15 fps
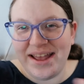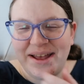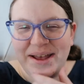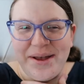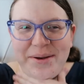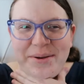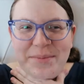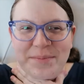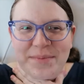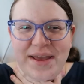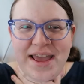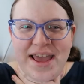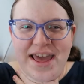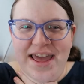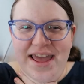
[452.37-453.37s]

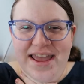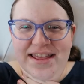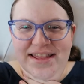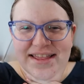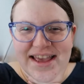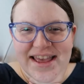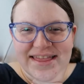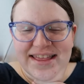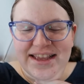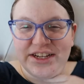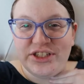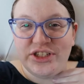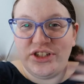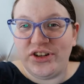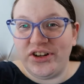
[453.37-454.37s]
in that they
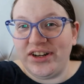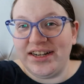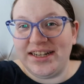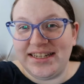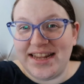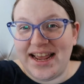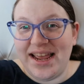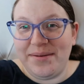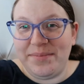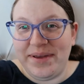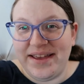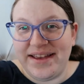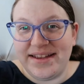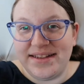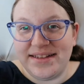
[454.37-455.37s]
shouldn't date
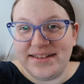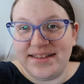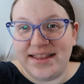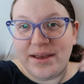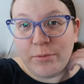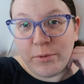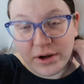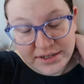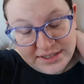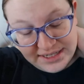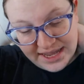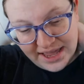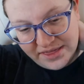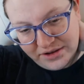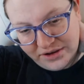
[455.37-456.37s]
because they work
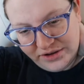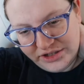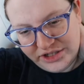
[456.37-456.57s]
together.